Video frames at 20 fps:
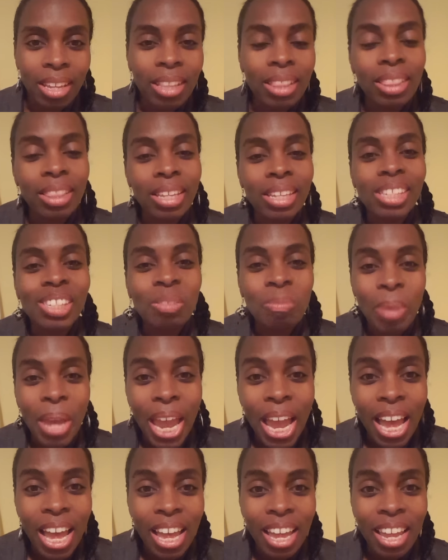This
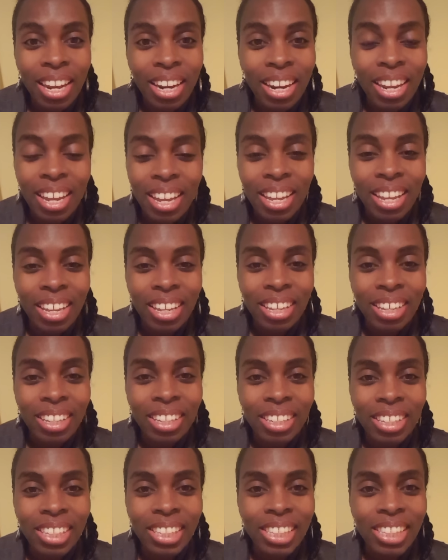man
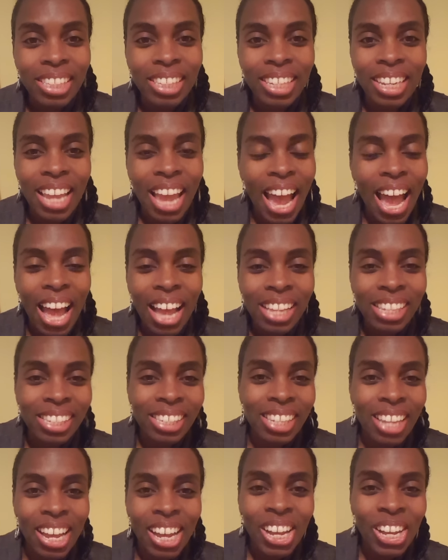has
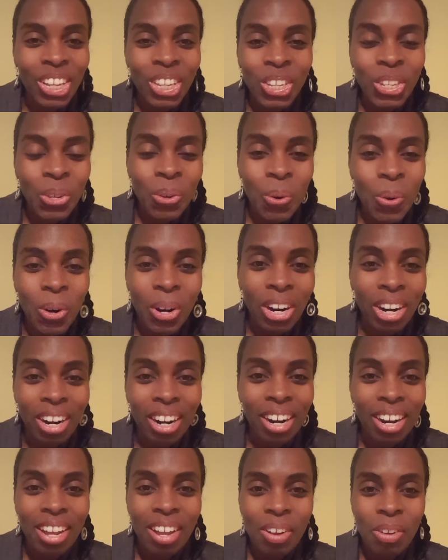a cure
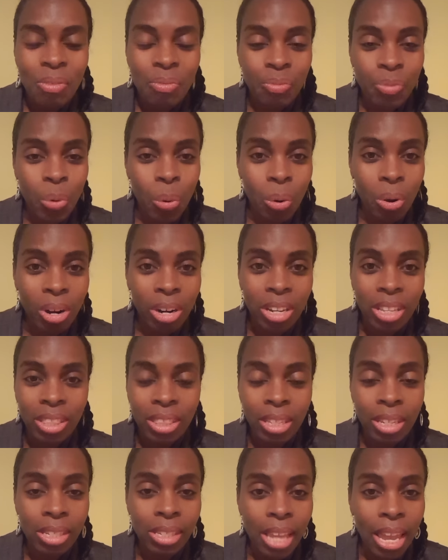for
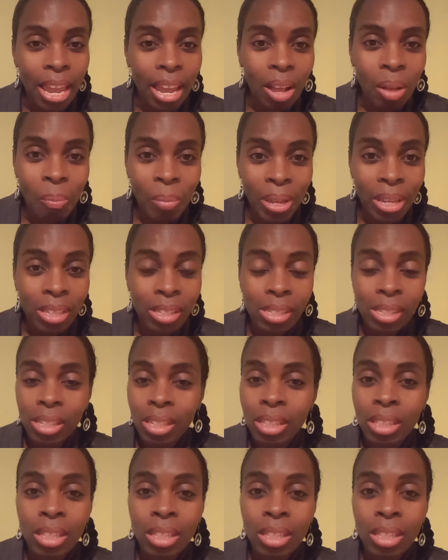these ailments.